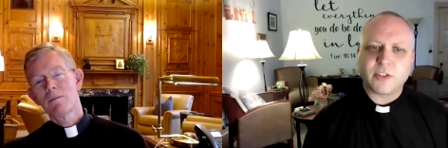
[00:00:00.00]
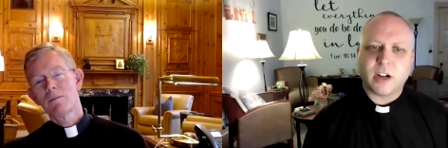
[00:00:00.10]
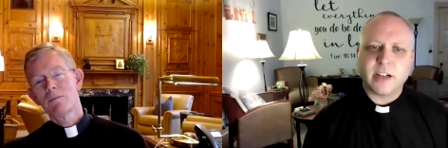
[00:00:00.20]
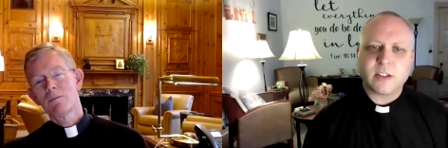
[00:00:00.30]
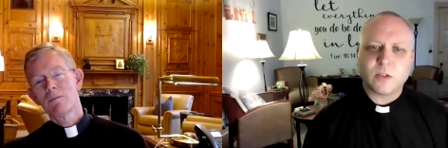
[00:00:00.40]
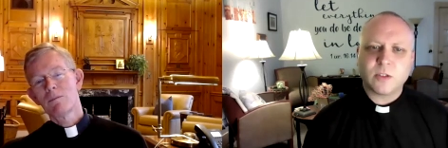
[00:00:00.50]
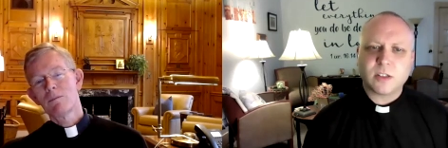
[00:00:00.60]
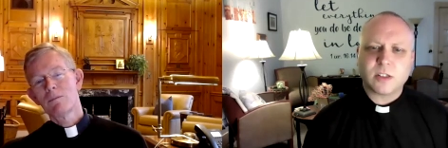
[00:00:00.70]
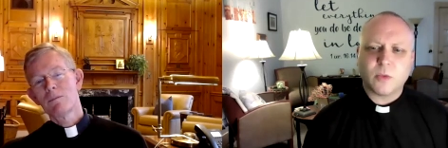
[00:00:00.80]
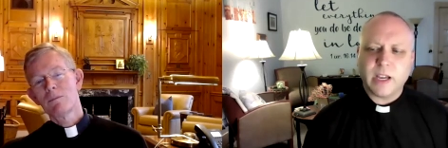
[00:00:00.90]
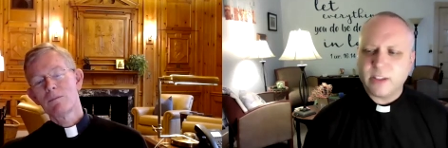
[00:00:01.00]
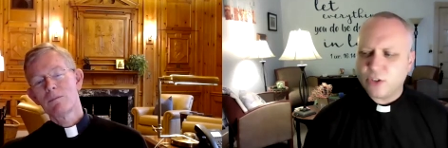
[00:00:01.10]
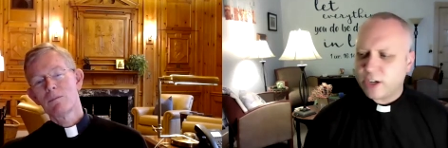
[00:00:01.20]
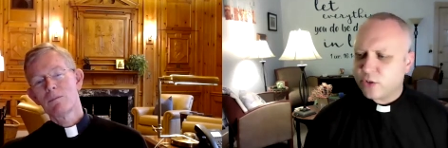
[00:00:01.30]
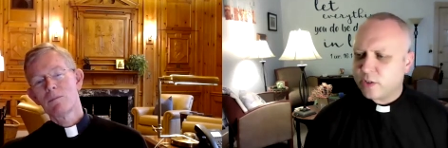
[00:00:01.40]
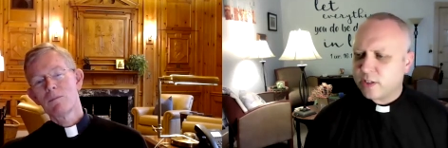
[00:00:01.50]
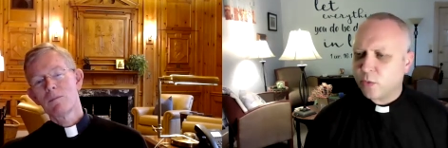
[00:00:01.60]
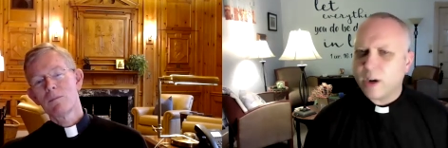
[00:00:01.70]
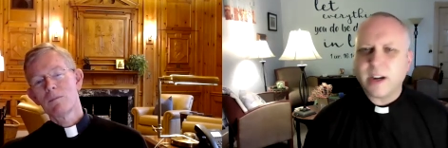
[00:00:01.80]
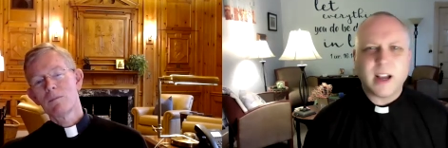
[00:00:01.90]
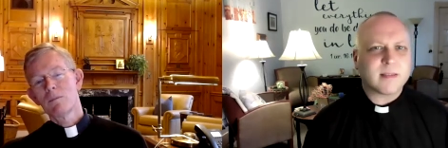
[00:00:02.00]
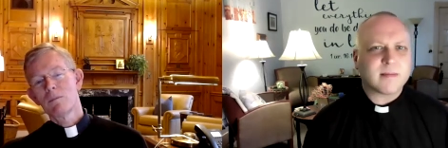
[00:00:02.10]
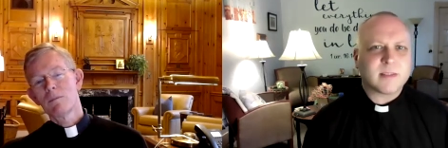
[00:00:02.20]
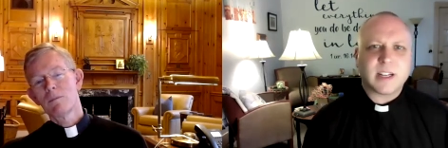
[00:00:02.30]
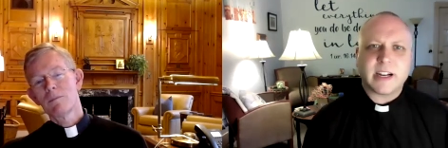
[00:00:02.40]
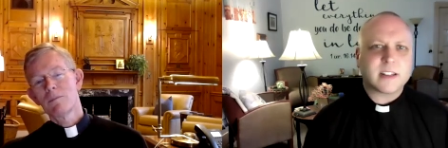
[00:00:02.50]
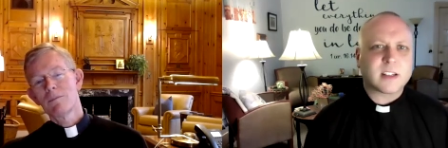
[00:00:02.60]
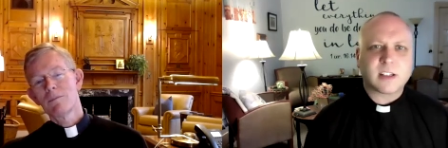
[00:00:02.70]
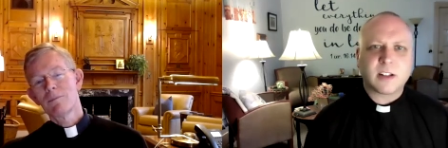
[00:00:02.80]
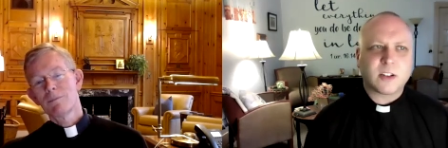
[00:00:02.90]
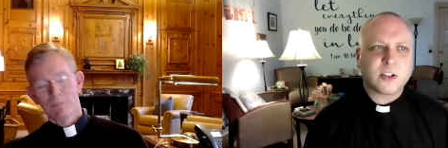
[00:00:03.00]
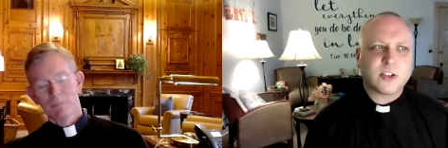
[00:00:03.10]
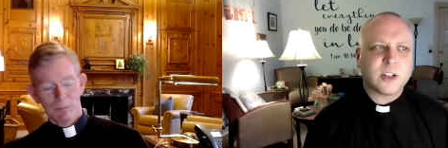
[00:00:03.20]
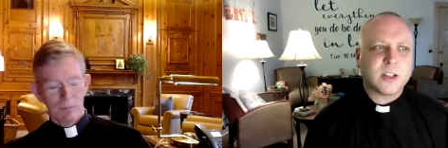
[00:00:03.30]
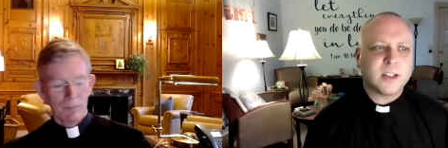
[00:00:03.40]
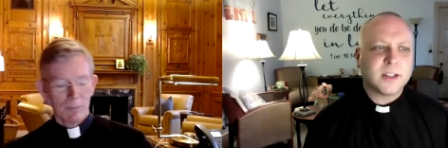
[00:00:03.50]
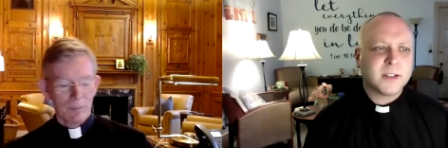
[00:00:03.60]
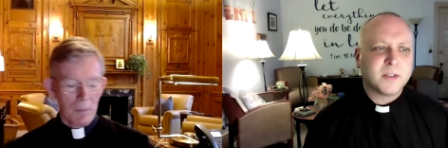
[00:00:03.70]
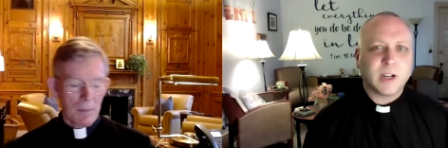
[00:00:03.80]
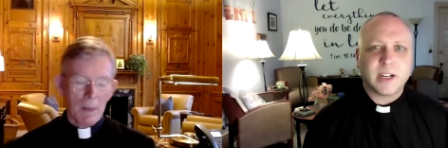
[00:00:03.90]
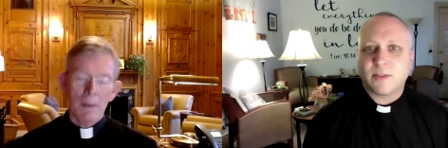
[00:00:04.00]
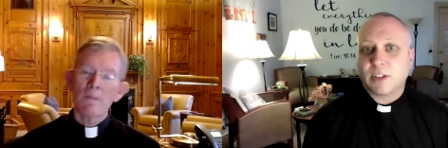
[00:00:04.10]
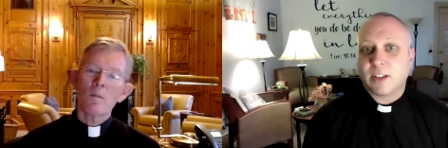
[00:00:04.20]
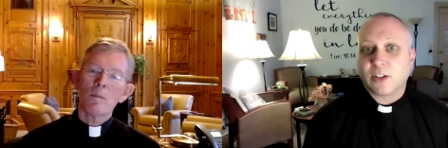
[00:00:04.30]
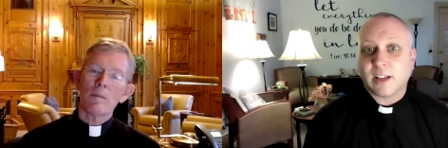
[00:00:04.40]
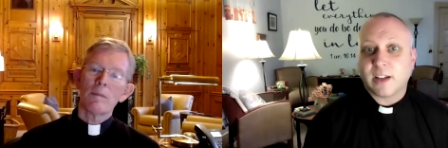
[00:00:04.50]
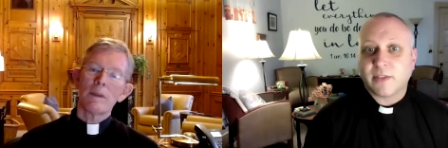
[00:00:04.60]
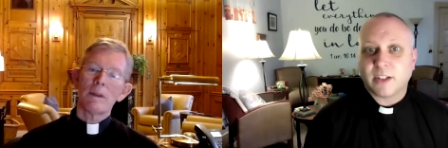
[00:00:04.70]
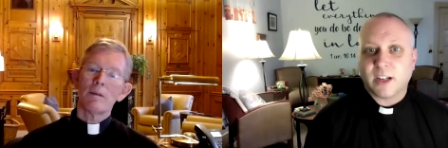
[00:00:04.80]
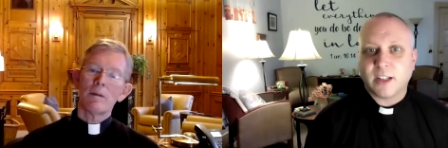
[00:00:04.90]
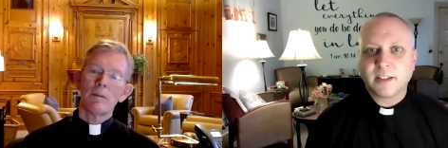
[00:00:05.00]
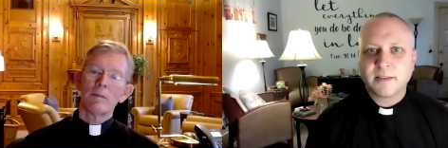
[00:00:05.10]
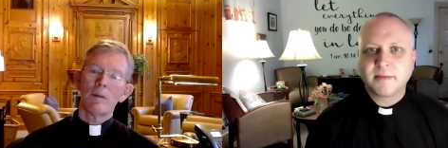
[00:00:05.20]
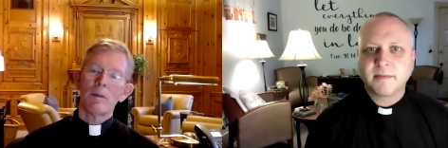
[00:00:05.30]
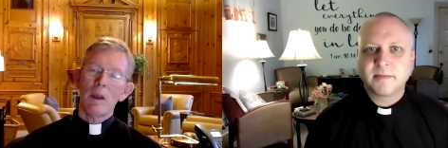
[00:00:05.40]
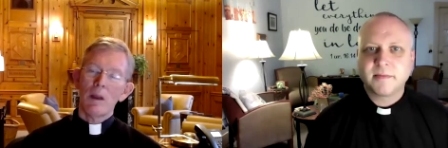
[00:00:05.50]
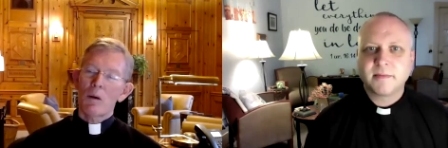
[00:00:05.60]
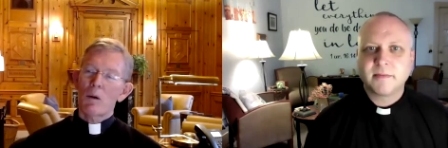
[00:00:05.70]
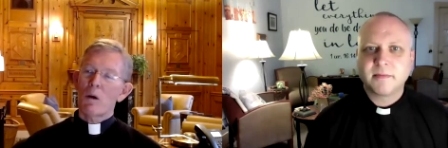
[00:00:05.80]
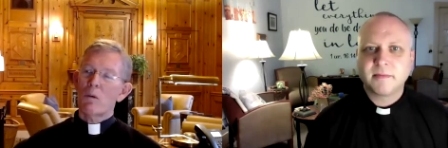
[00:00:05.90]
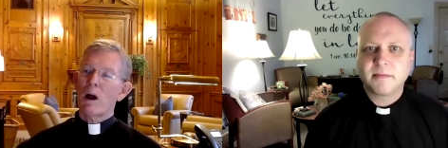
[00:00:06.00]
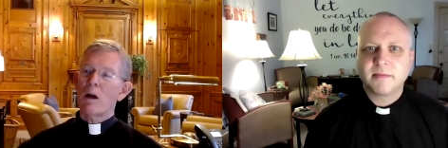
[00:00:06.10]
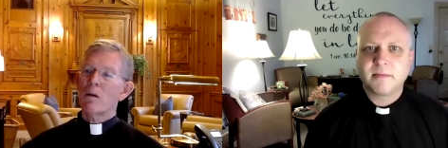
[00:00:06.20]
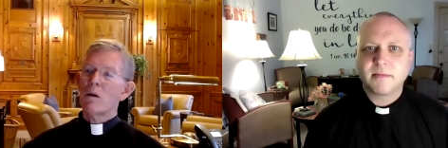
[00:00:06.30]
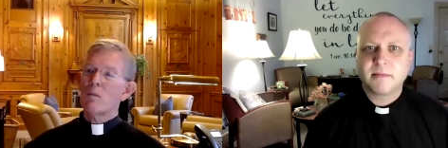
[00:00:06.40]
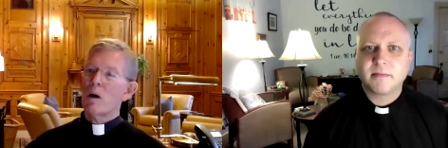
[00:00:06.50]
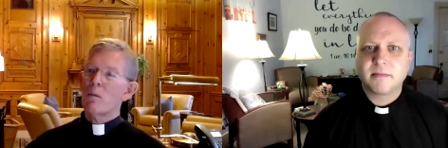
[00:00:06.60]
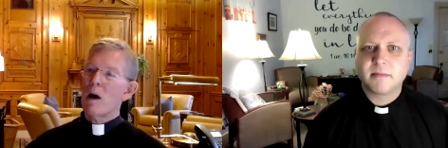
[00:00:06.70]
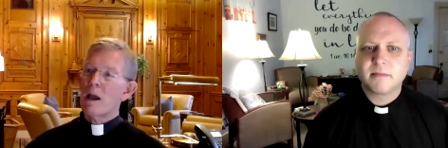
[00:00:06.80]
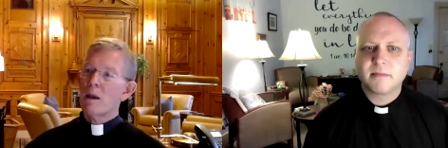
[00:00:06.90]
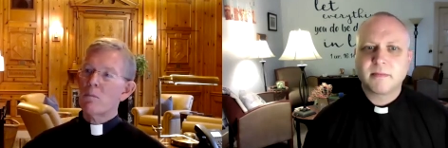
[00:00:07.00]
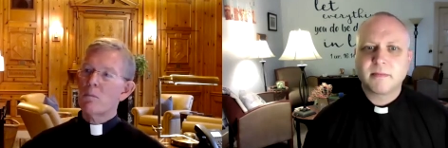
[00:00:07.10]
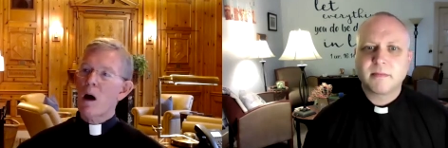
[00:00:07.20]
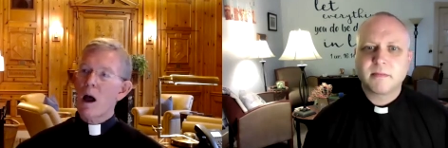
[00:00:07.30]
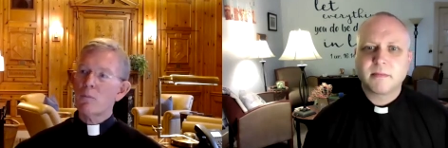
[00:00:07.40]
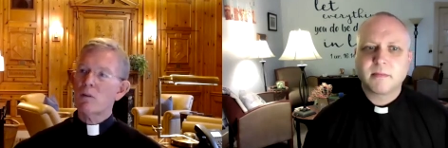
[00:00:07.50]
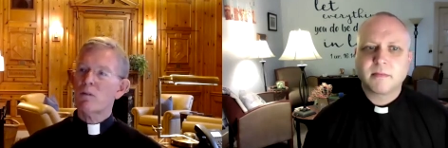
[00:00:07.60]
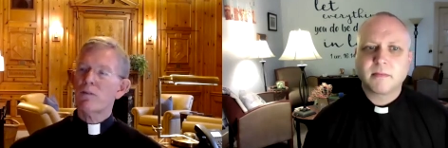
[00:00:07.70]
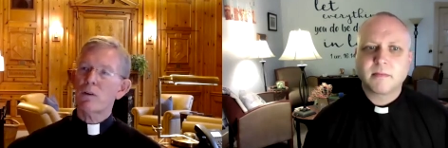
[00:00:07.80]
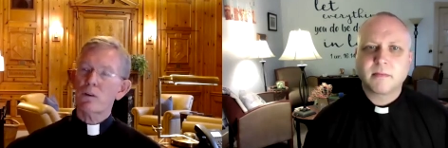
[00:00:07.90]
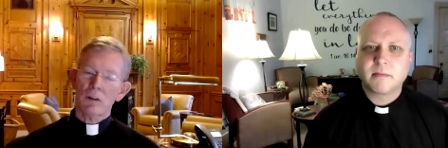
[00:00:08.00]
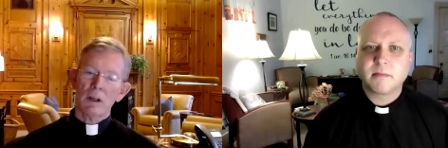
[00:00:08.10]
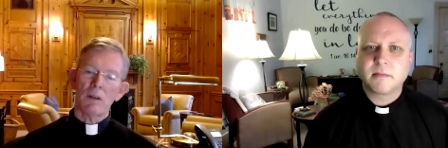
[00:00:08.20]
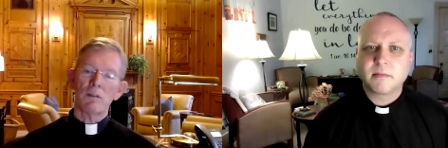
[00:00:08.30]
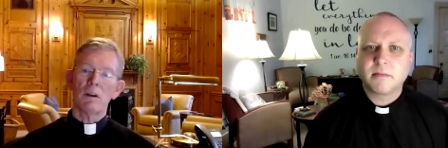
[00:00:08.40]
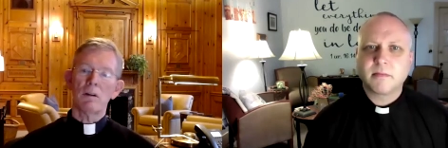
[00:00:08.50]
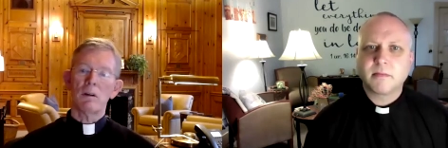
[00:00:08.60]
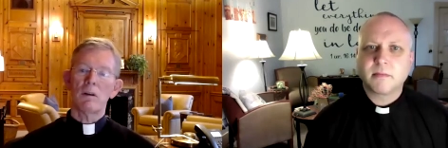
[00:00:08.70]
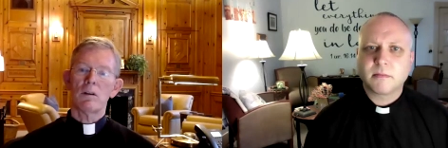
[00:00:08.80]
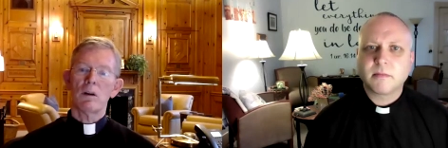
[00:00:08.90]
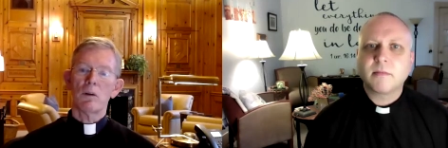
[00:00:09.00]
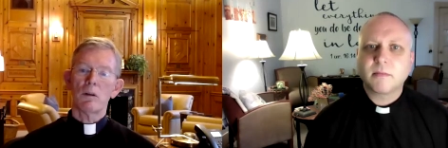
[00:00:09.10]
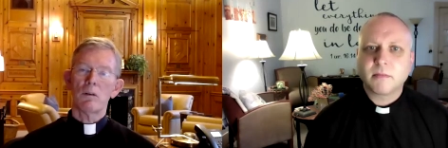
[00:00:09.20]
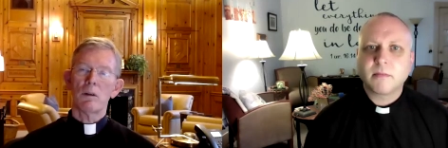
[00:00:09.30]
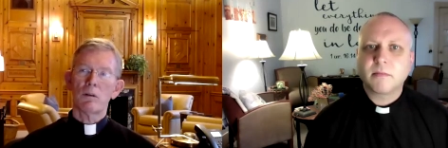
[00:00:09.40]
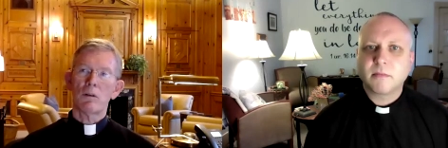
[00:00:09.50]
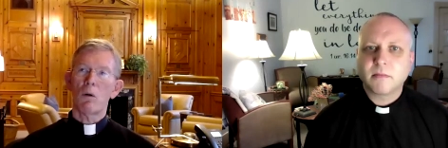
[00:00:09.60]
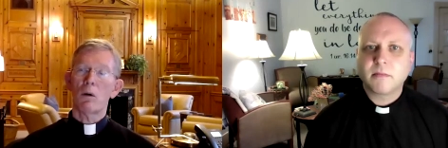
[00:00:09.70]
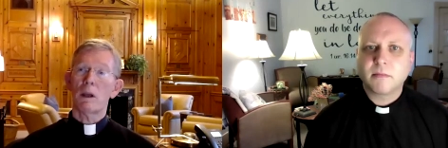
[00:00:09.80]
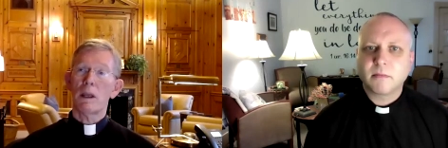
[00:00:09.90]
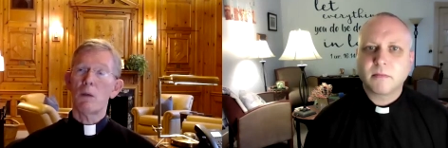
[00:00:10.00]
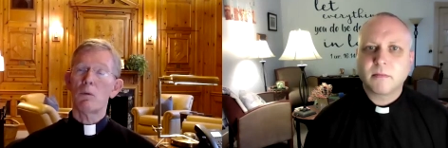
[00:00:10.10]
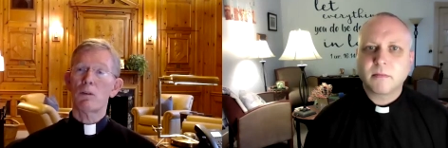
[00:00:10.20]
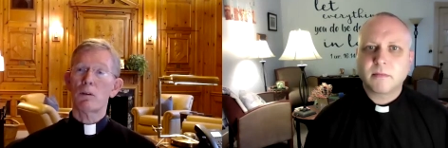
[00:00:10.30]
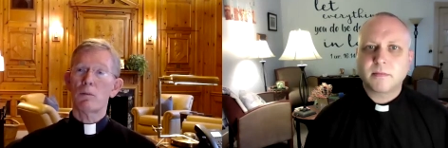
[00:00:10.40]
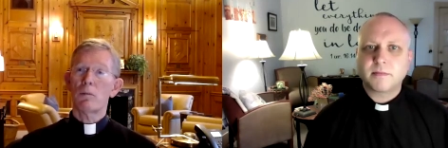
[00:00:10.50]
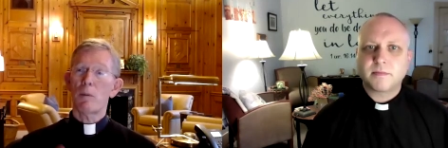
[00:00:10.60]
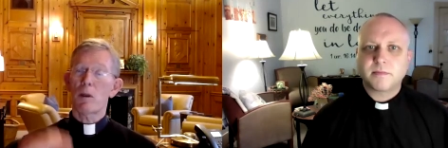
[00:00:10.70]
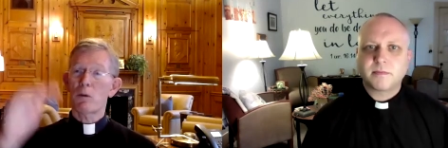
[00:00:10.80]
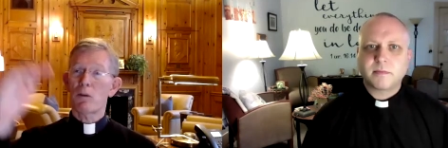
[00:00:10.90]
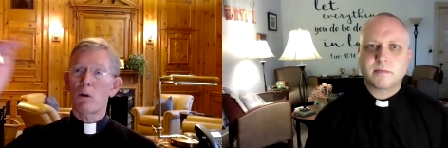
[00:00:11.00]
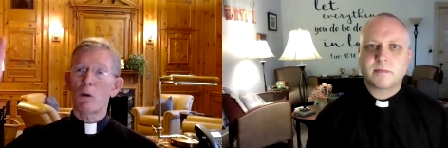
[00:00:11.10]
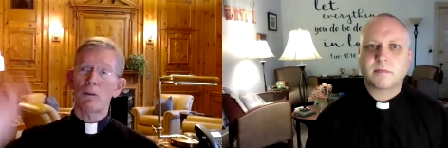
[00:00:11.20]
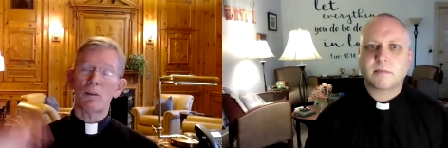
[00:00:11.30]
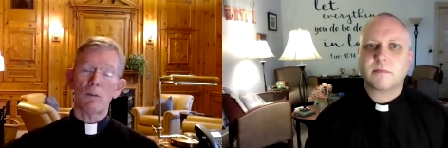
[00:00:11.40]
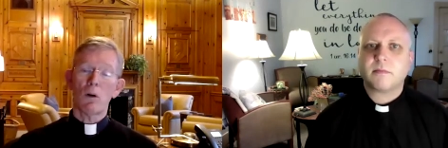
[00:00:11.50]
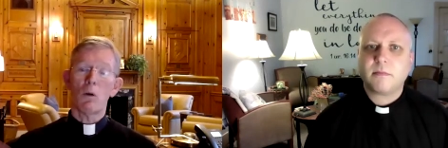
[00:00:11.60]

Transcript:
Speaker 1: high school. So why the Jesuits? Why not diocesan clergy? Why religious life at all?
Speaker 2: Well, my mom's first cousin, so he was, my mother was the oldest of a whole